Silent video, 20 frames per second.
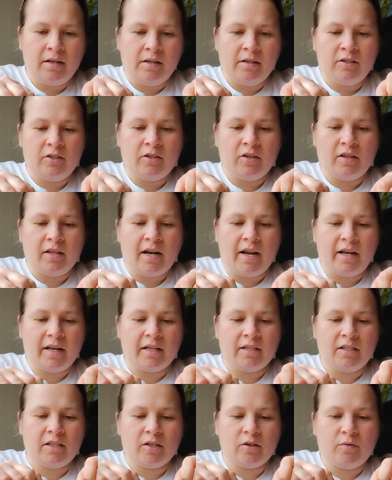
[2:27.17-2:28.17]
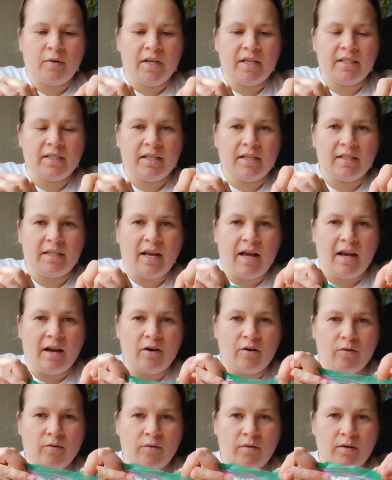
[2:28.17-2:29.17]
so that I could squeeze this
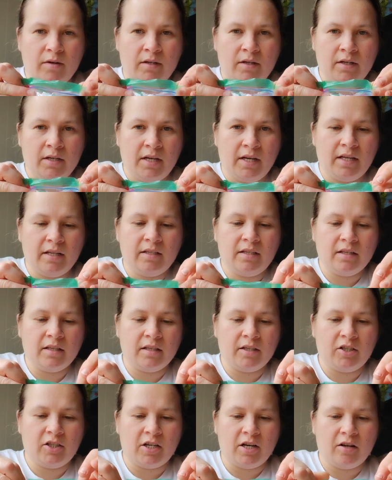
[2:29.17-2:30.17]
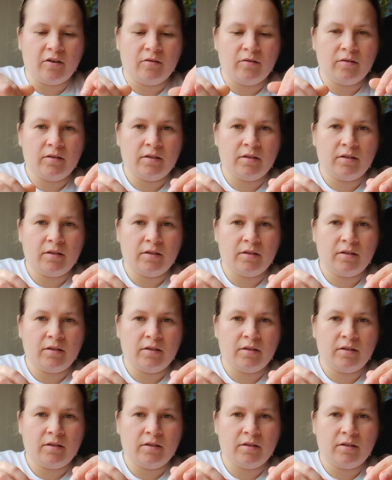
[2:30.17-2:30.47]
out into the shells.